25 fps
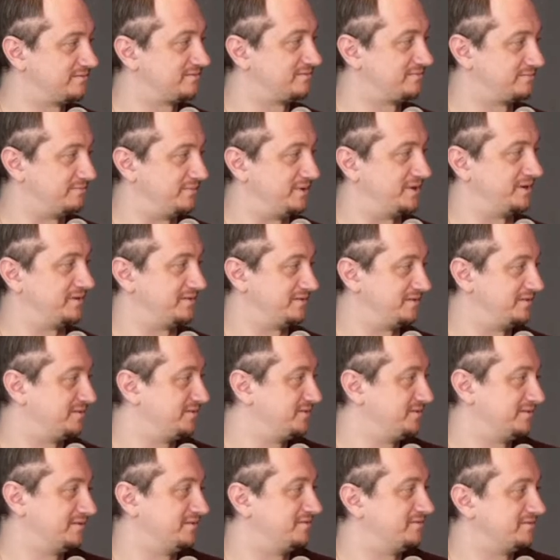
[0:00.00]
bathed in,
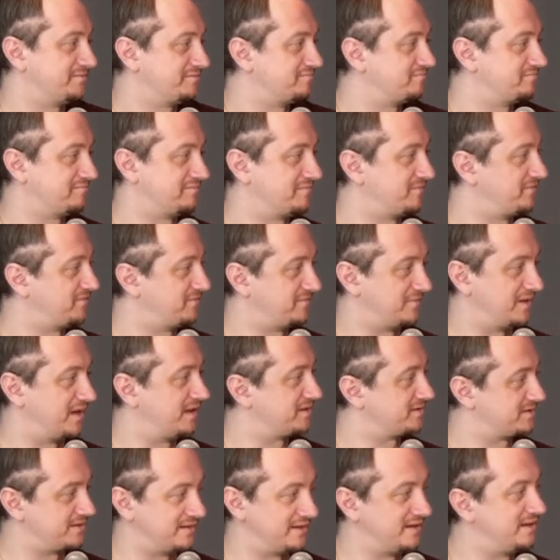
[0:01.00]
and that's
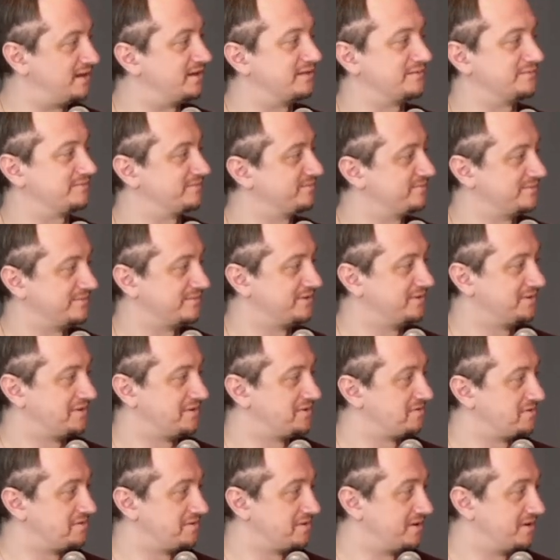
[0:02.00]
that.
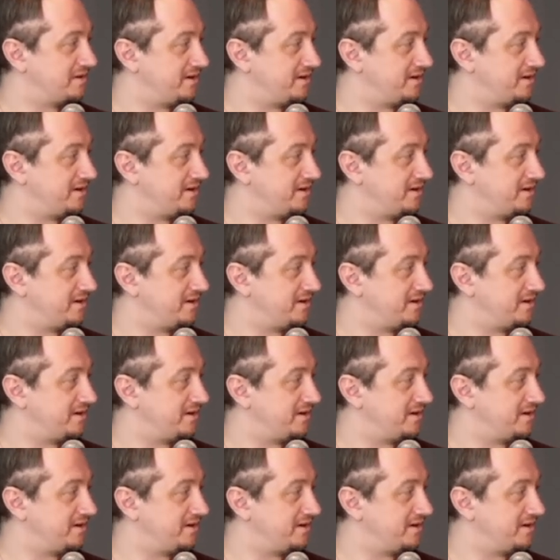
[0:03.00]
And